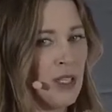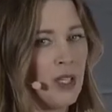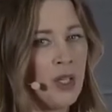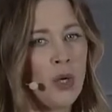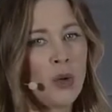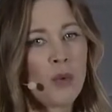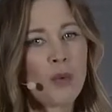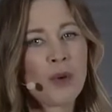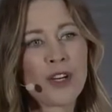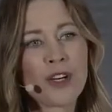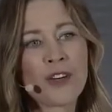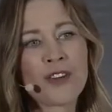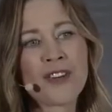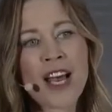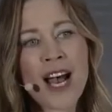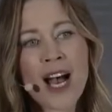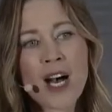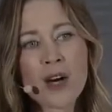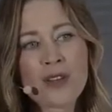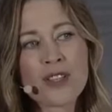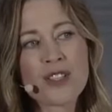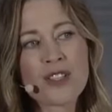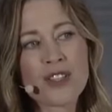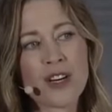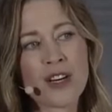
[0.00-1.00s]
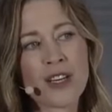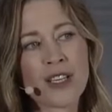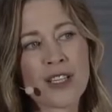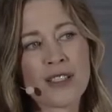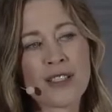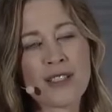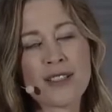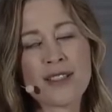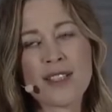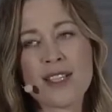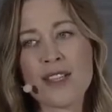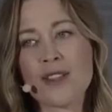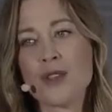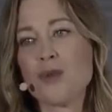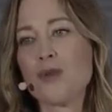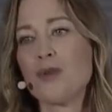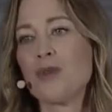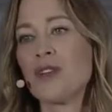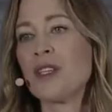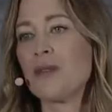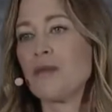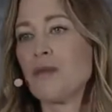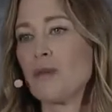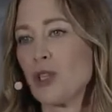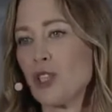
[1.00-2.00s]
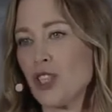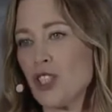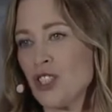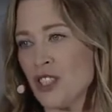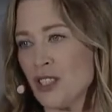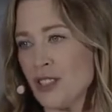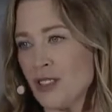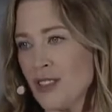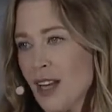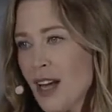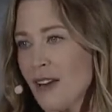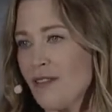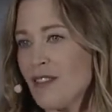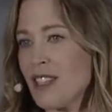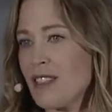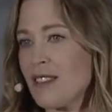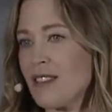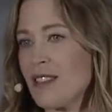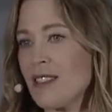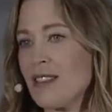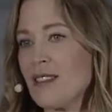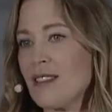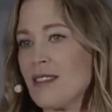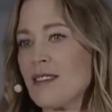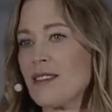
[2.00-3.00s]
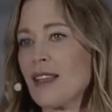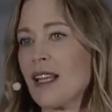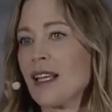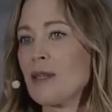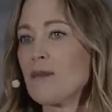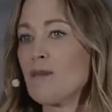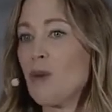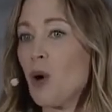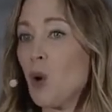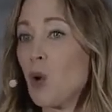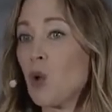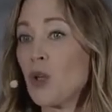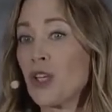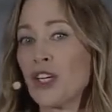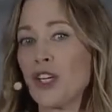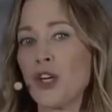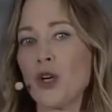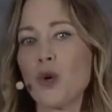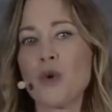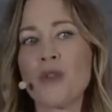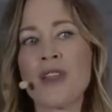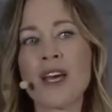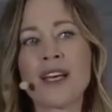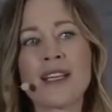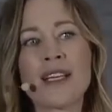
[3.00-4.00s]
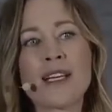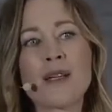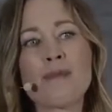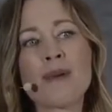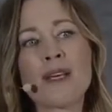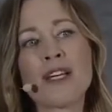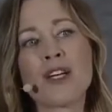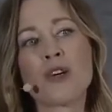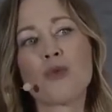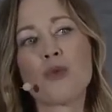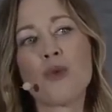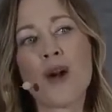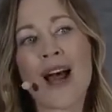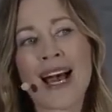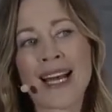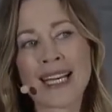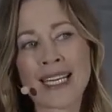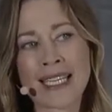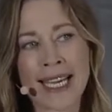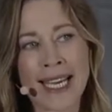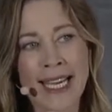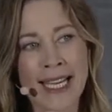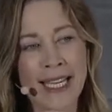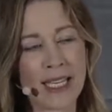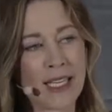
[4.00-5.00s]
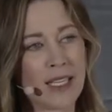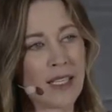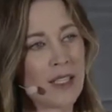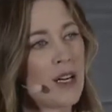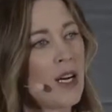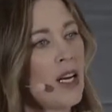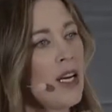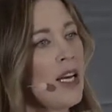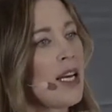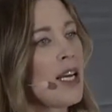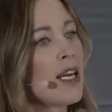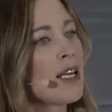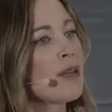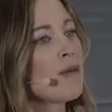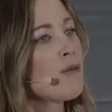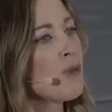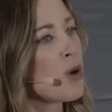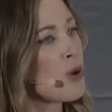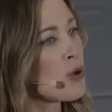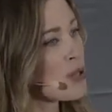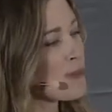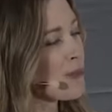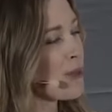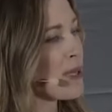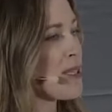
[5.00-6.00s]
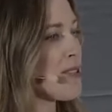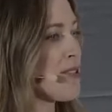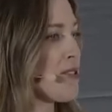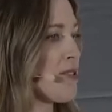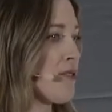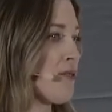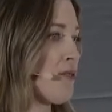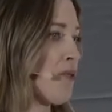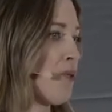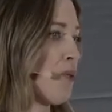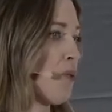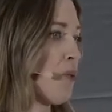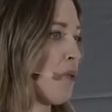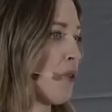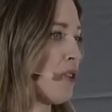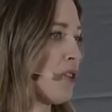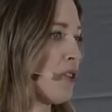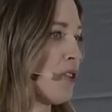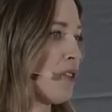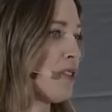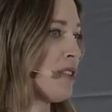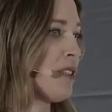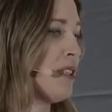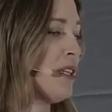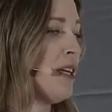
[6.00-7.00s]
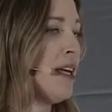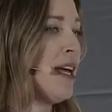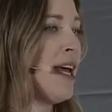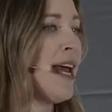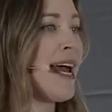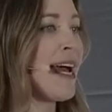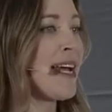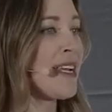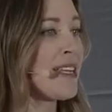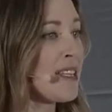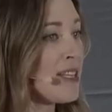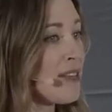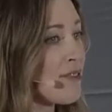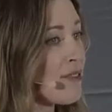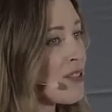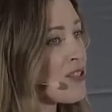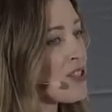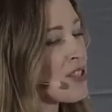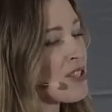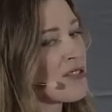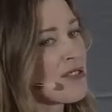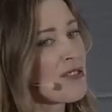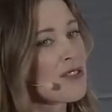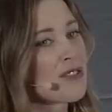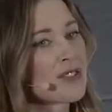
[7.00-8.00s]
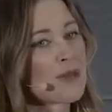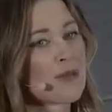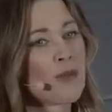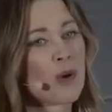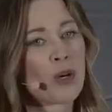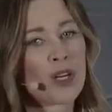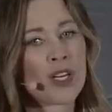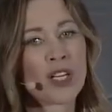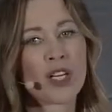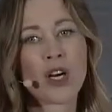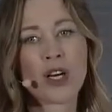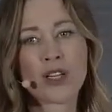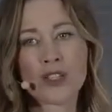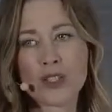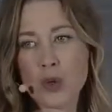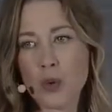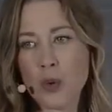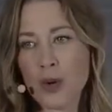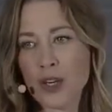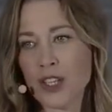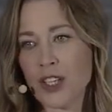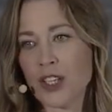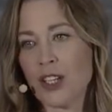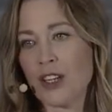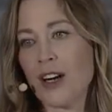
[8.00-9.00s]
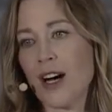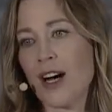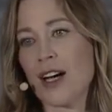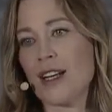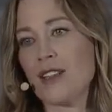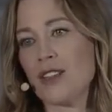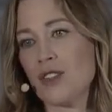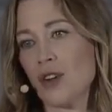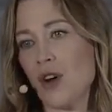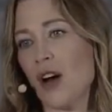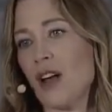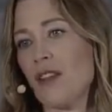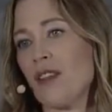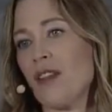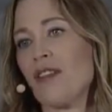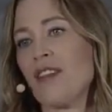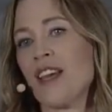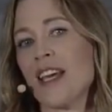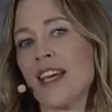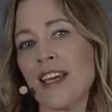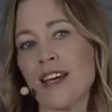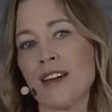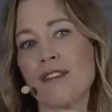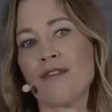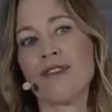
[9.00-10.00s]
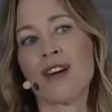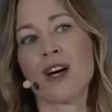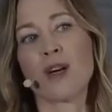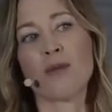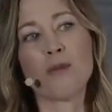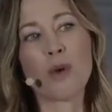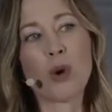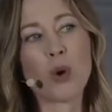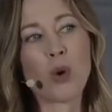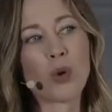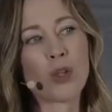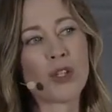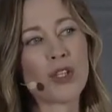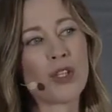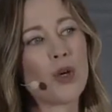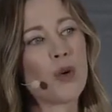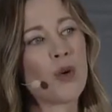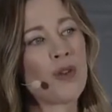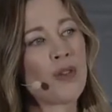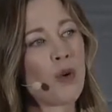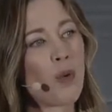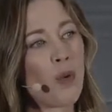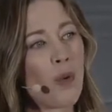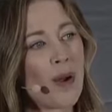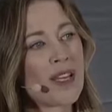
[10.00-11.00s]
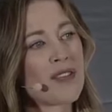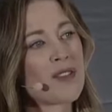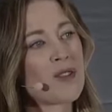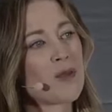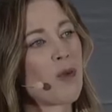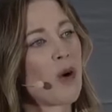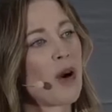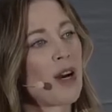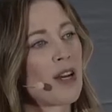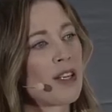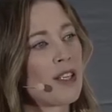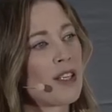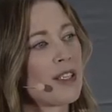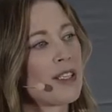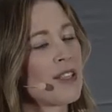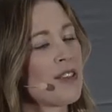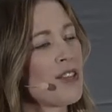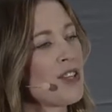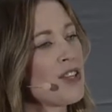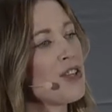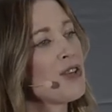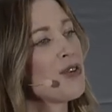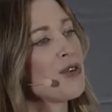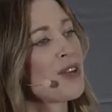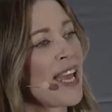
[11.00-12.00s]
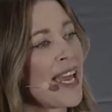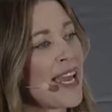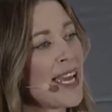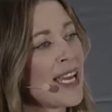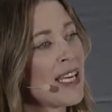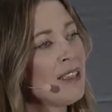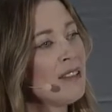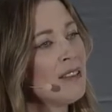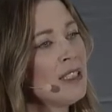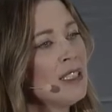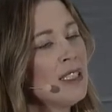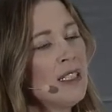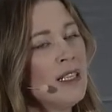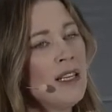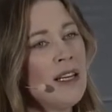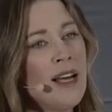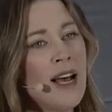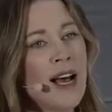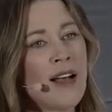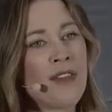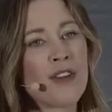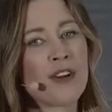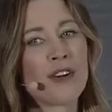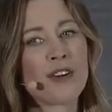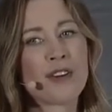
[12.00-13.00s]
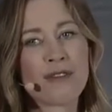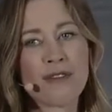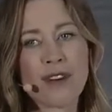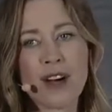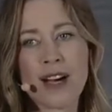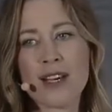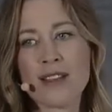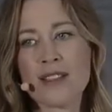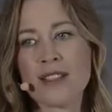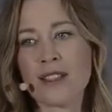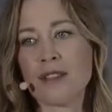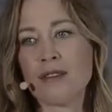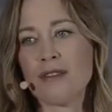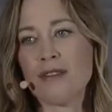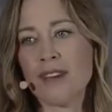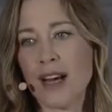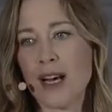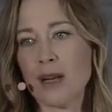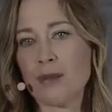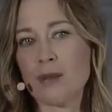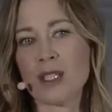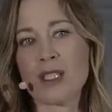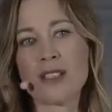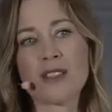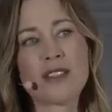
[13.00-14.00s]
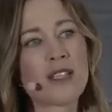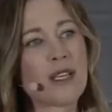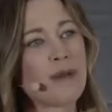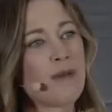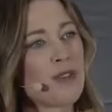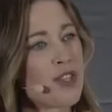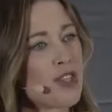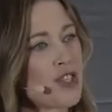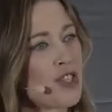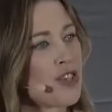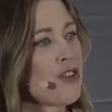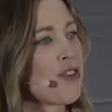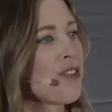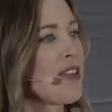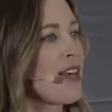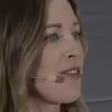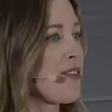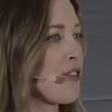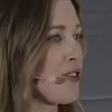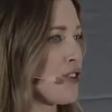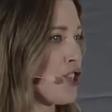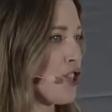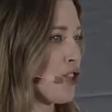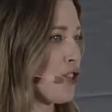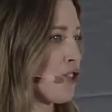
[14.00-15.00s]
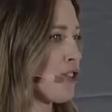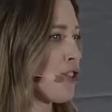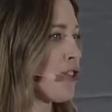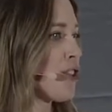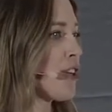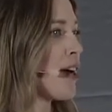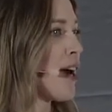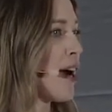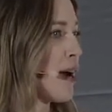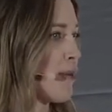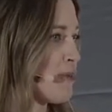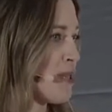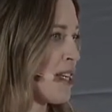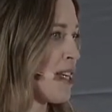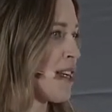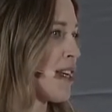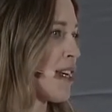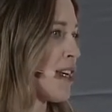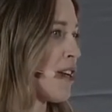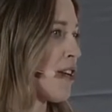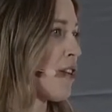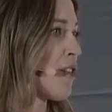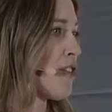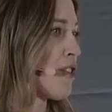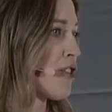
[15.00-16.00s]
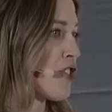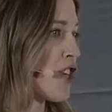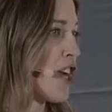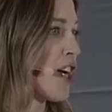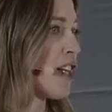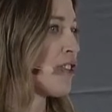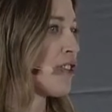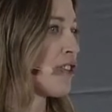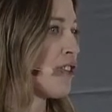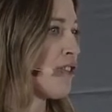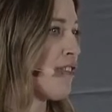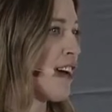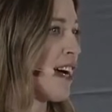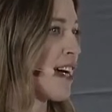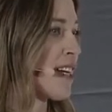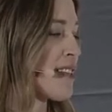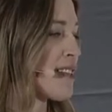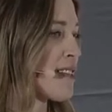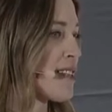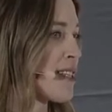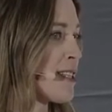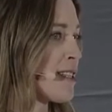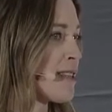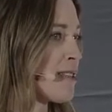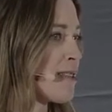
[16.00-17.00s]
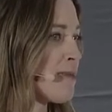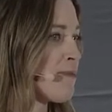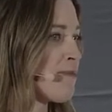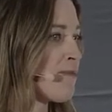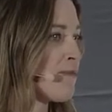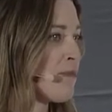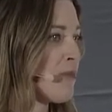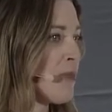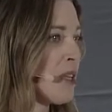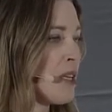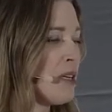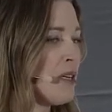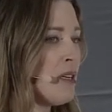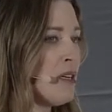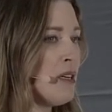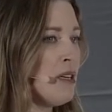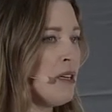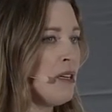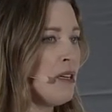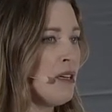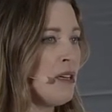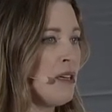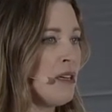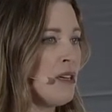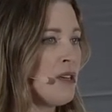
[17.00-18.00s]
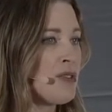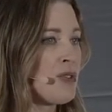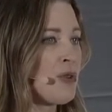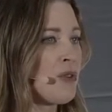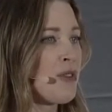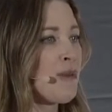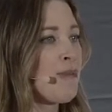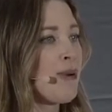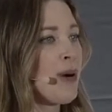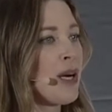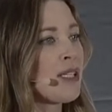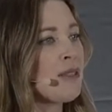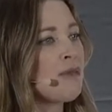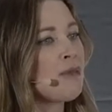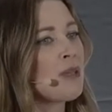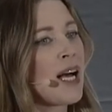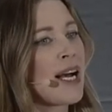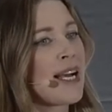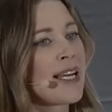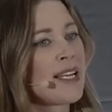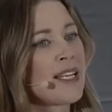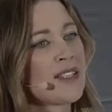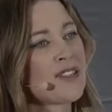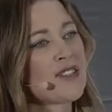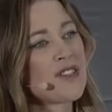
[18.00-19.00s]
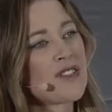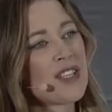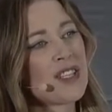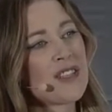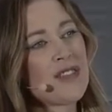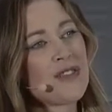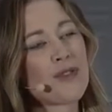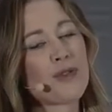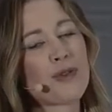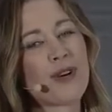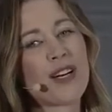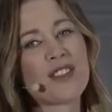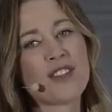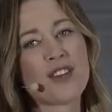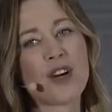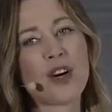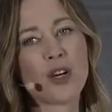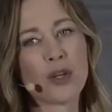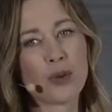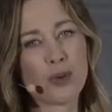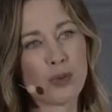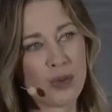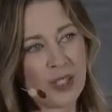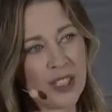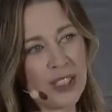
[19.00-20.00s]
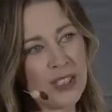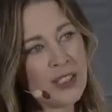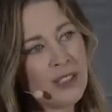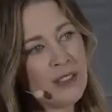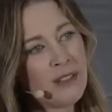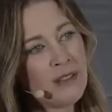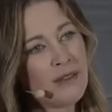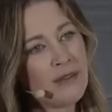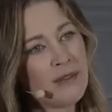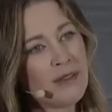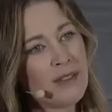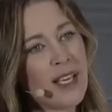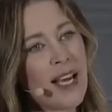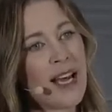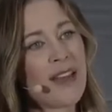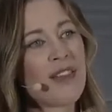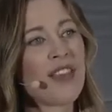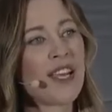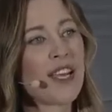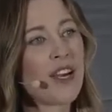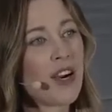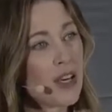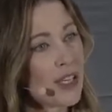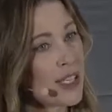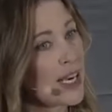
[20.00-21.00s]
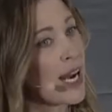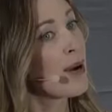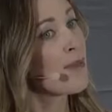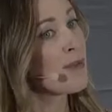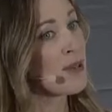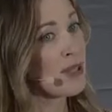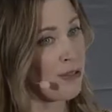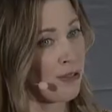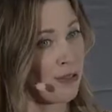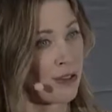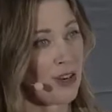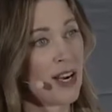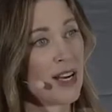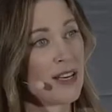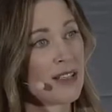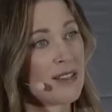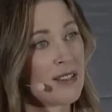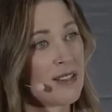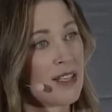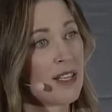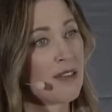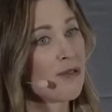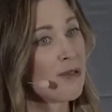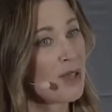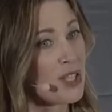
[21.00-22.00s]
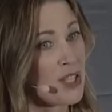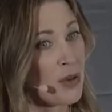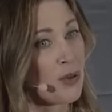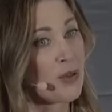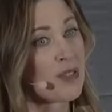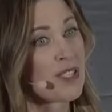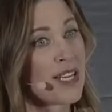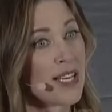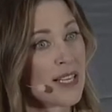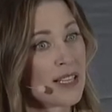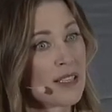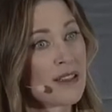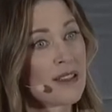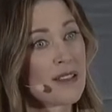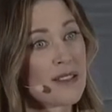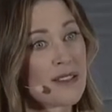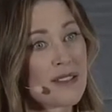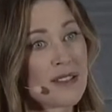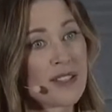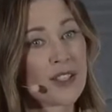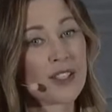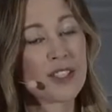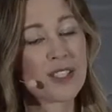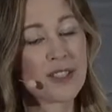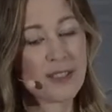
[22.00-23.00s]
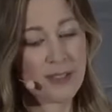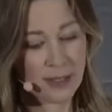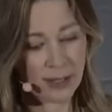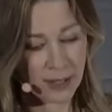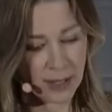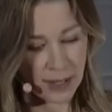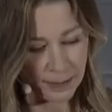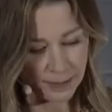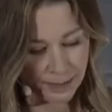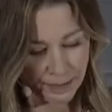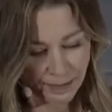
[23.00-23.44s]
We are now starting to see the reemergence of diseases like polio that had been eradicated in most places of the world. And even just this morning on Twitter, I saw that they had found polio in the wastewater in the UK, and they're advising families to ensure that their children are up to date on their childhood vaccines. So the bottom line is these threats are real, and they are coming for us if we don't take this seriously.